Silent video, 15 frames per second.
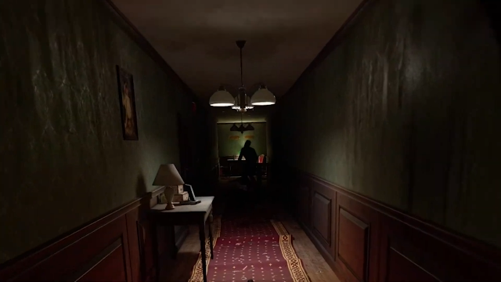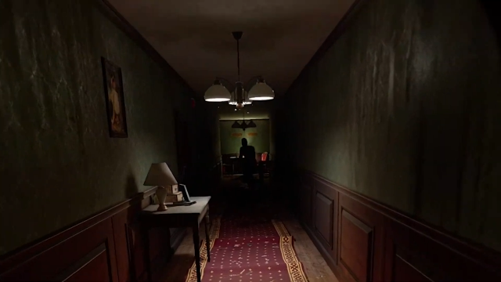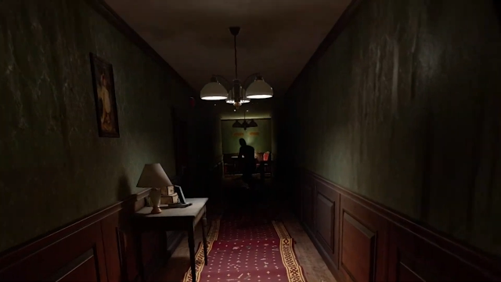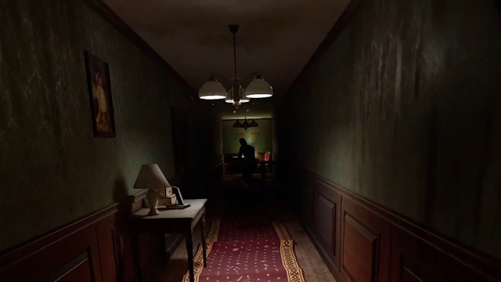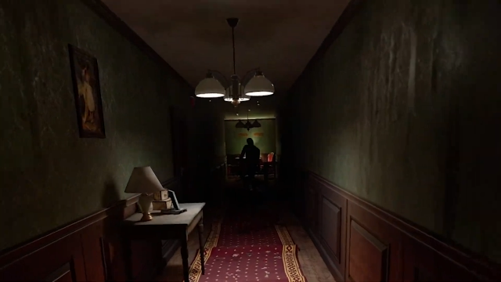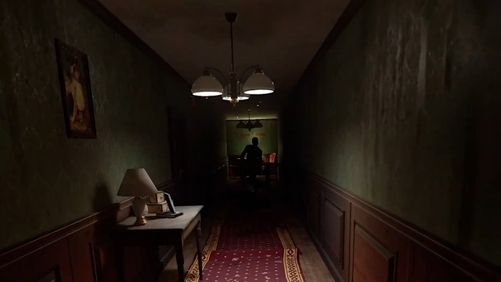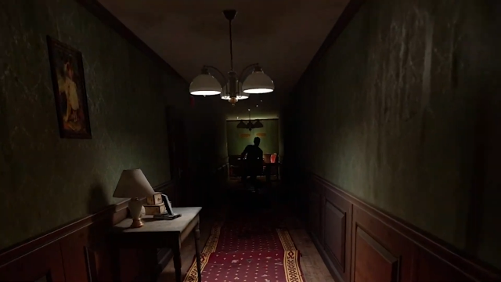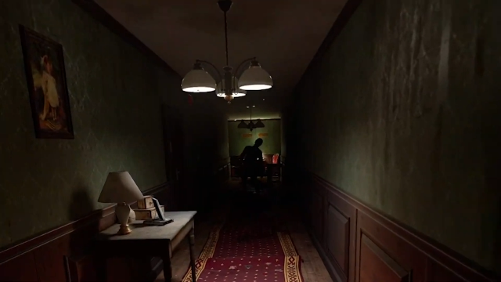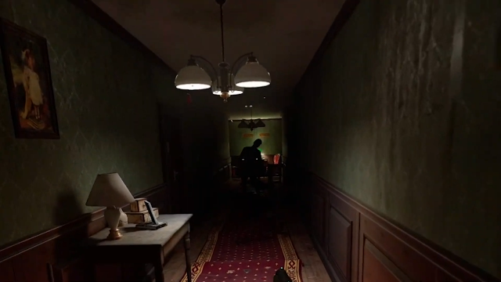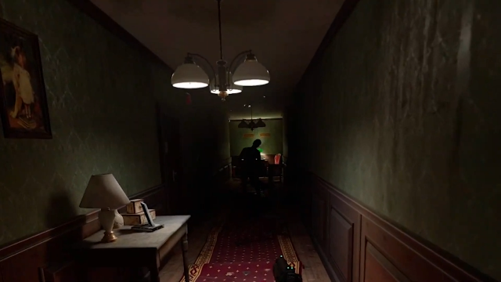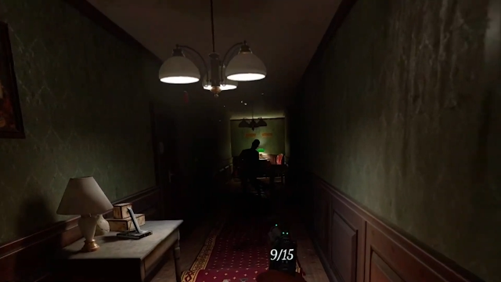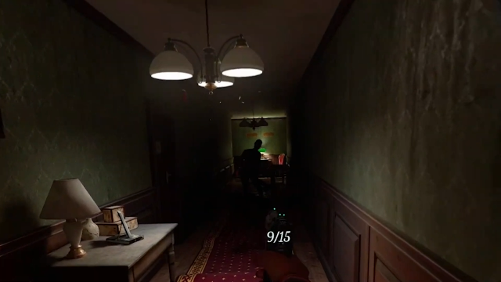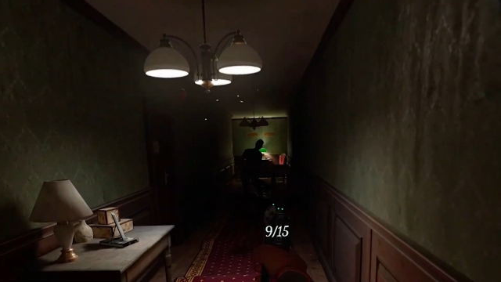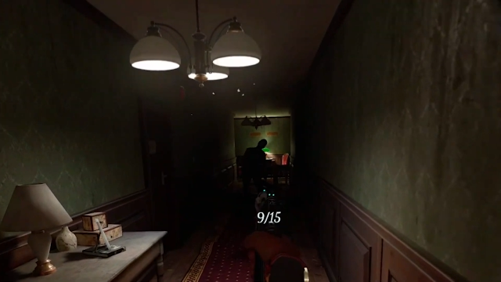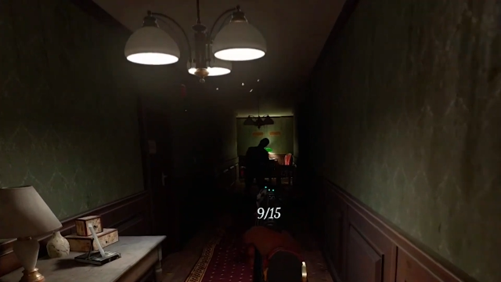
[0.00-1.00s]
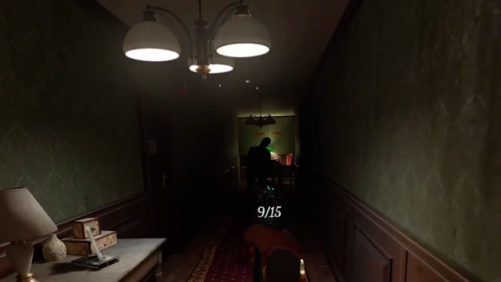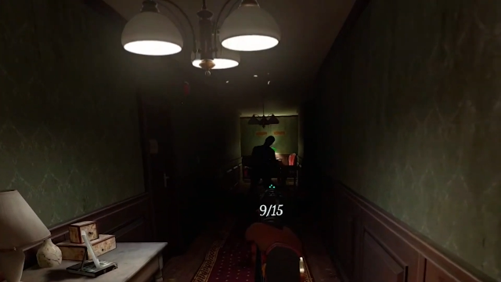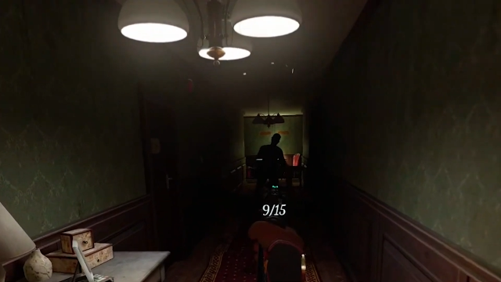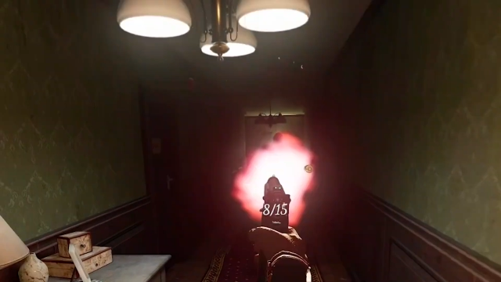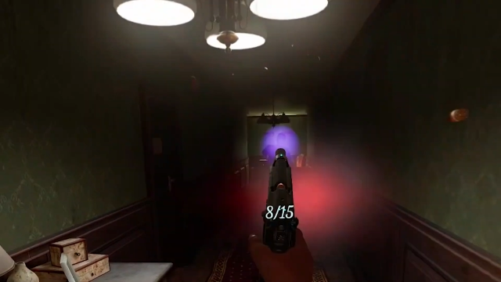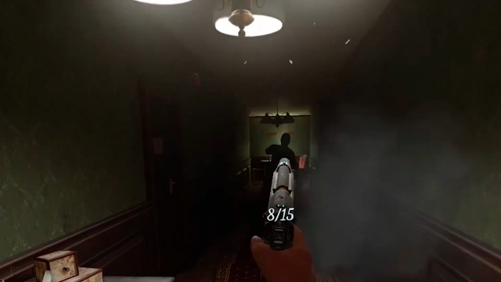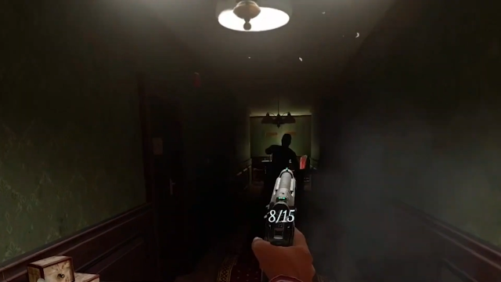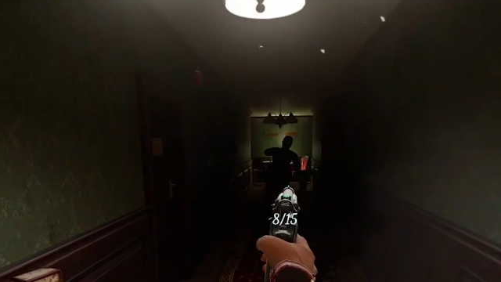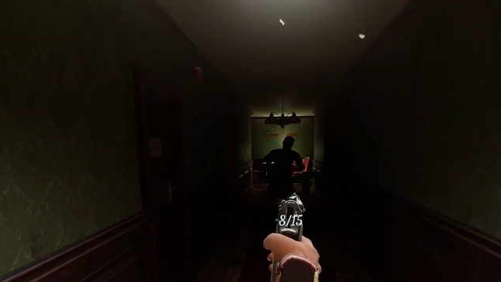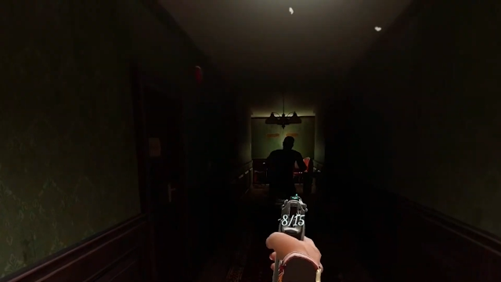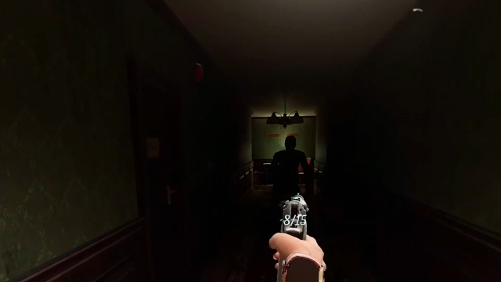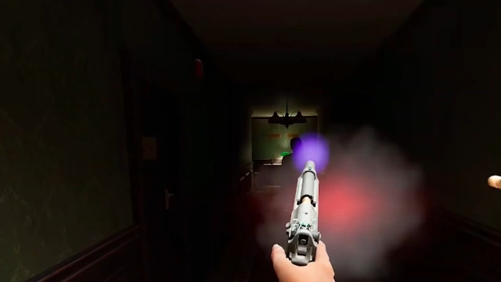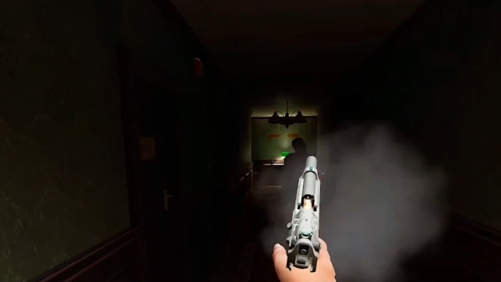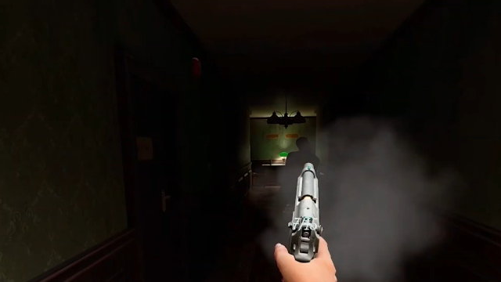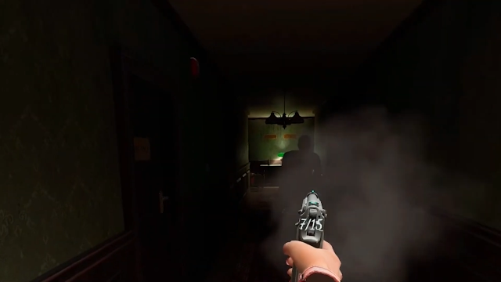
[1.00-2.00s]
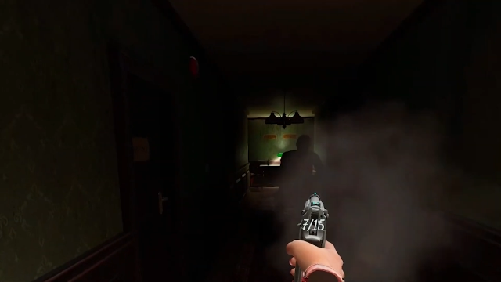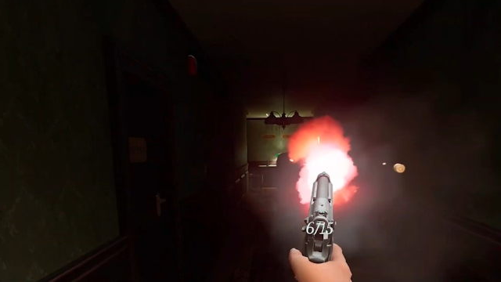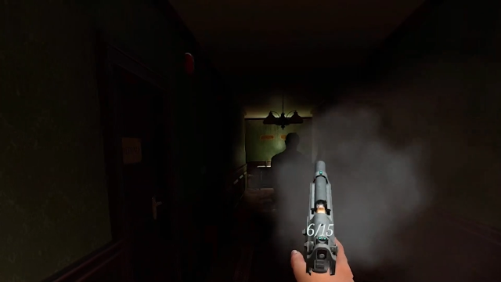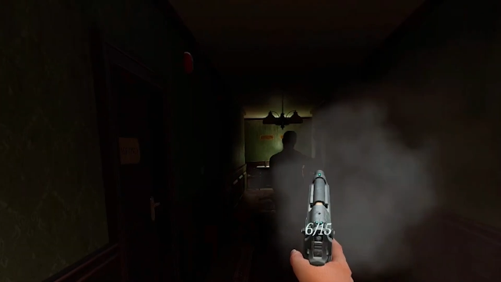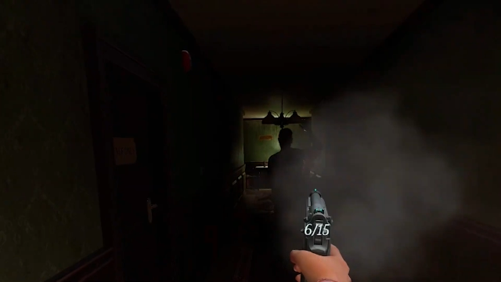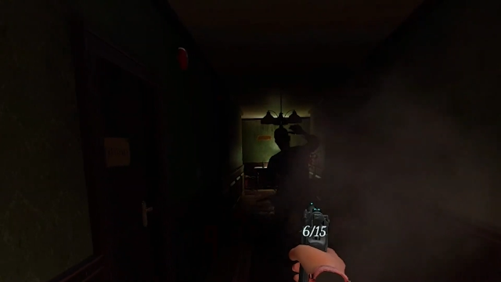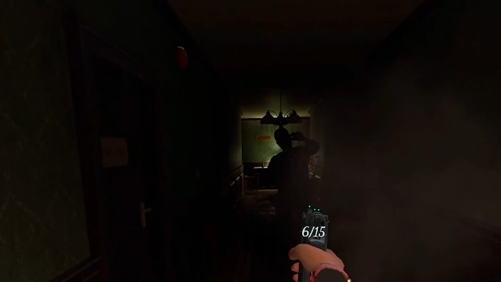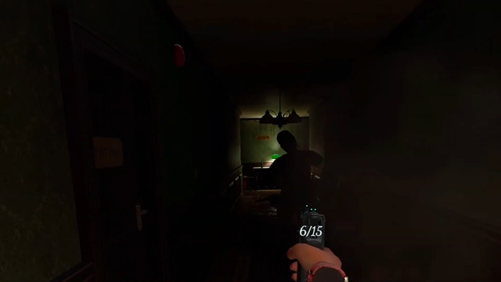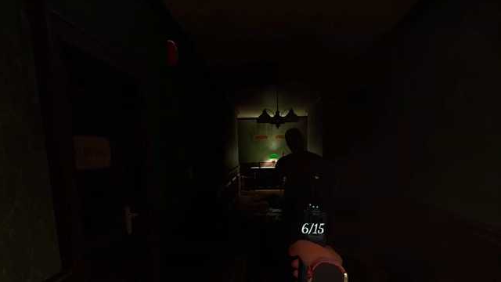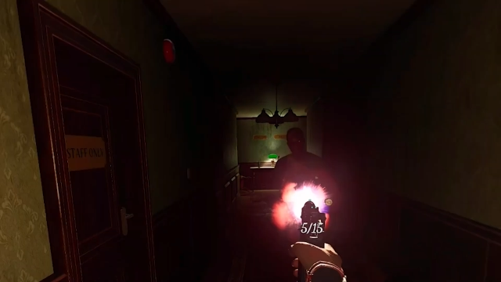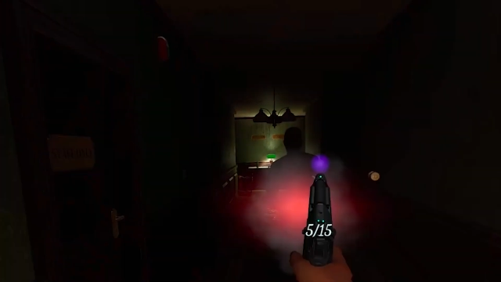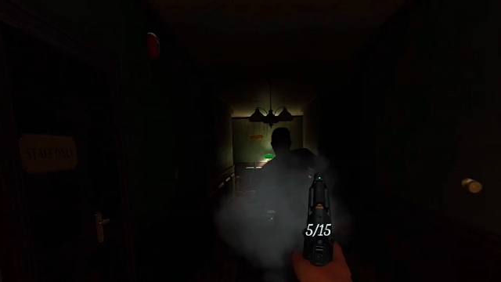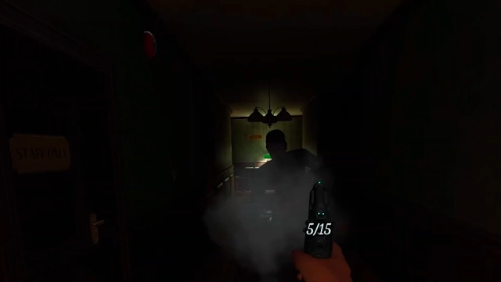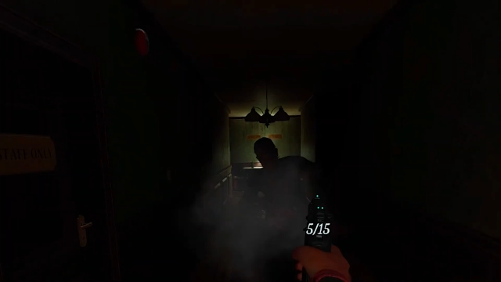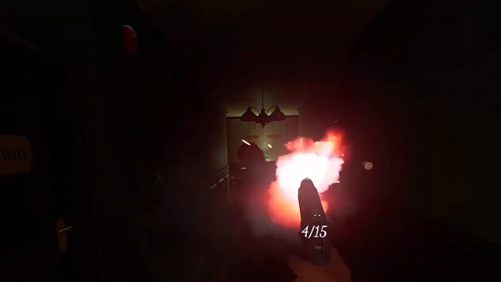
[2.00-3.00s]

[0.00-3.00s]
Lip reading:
Nobody's mouth can be seen.